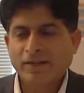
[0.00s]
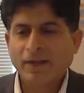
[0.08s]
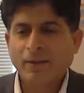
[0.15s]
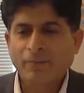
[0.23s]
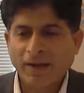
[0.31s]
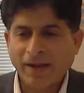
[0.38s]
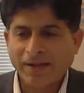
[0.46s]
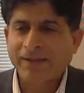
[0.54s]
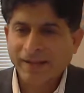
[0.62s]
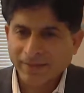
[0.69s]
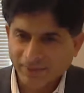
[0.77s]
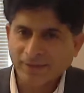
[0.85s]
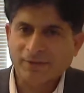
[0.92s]
at
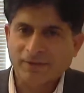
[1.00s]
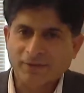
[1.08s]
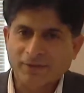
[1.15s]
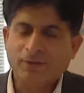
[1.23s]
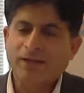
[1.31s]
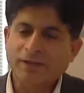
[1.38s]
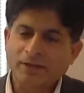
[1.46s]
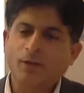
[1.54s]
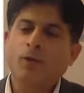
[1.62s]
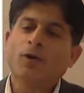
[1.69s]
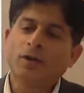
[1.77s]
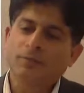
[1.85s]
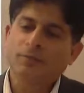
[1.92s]
LinkedIn, and the whole
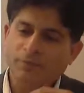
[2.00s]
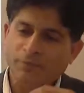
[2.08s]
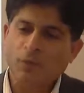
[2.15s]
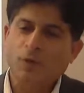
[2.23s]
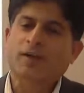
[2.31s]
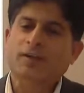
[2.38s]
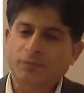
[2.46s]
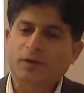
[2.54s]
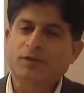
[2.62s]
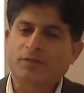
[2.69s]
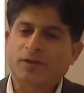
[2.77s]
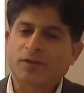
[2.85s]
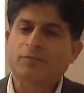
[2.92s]
focus was on
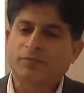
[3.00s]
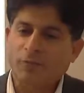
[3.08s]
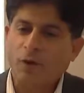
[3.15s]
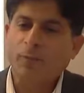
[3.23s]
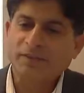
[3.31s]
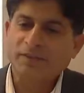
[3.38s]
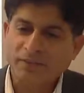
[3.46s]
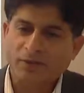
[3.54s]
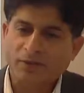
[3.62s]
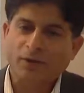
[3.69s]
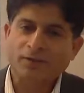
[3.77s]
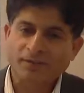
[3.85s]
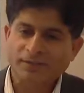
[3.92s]
performance
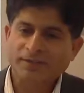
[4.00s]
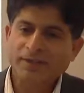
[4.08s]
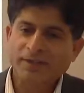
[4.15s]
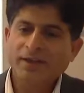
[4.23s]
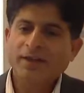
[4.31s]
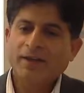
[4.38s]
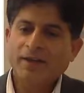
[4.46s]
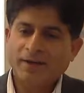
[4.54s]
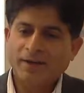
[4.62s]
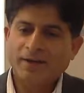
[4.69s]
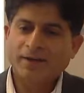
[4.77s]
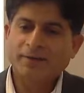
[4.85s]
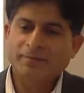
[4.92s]
across
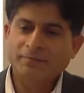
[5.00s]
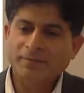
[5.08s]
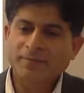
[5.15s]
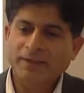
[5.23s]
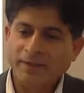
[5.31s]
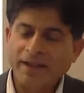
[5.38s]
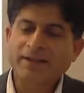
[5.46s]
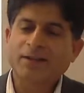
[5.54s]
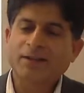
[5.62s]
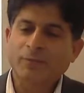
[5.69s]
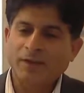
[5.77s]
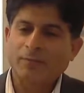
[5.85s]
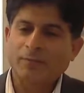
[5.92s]
the connectivity
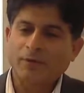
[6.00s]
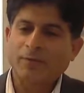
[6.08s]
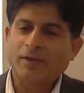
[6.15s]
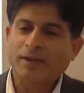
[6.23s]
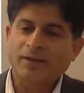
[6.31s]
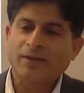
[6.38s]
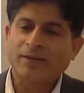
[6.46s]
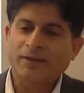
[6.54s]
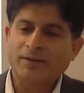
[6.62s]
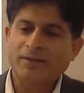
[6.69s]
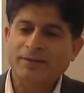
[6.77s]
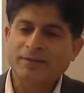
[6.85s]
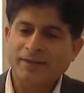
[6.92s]
between
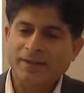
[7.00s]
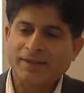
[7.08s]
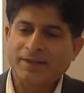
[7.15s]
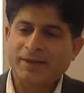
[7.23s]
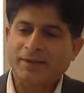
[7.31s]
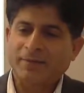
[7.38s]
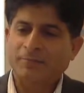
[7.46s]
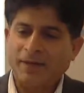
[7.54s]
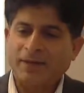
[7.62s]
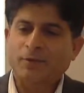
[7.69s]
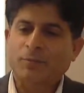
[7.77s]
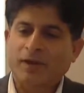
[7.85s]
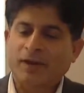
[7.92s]
the
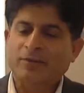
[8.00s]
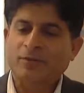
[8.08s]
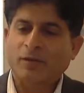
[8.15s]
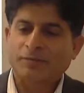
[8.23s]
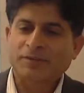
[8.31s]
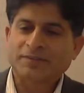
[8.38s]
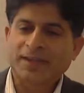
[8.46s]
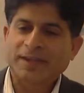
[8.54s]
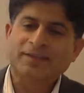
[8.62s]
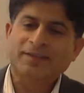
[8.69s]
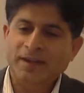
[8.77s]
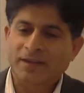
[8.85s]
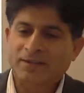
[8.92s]
enterprise office and the data
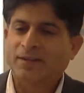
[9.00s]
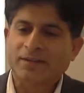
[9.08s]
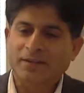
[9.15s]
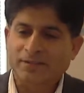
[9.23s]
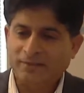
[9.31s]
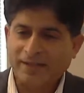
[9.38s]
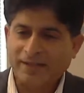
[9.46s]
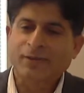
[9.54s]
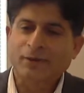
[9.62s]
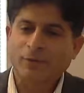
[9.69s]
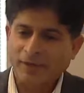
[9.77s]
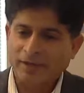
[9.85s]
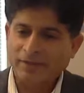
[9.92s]
center, because that's how
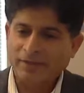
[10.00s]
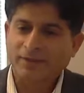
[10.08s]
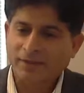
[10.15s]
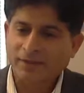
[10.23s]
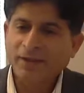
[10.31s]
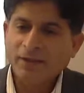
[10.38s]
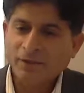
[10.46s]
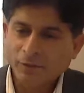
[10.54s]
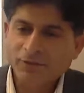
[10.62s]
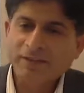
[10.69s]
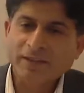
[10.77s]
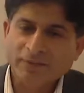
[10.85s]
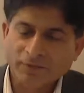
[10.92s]
LinkedIn uses
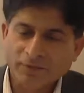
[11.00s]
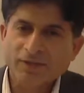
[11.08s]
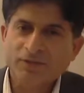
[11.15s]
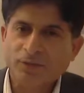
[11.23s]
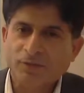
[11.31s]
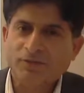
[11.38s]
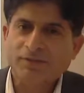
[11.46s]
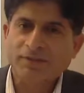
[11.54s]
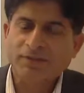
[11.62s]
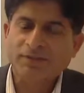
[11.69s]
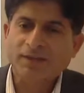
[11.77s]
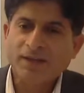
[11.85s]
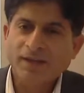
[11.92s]
its resources.
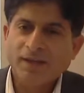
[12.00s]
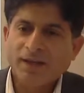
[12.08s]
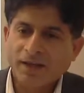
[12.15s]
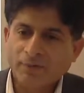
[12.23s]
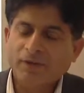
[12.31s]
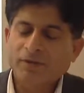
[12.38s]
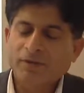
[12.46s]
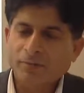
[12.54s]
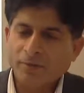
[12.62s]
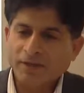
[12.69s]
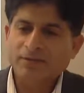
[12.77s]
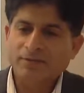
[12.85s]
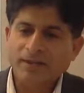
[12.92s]
And one of the
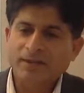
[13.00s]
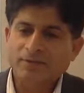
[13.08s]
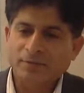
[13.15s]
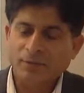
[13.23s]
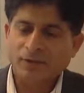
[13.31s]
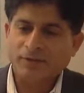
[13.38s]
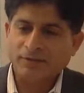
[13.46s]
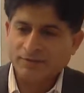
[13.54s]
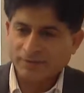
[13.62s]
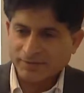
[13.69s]
biggest things was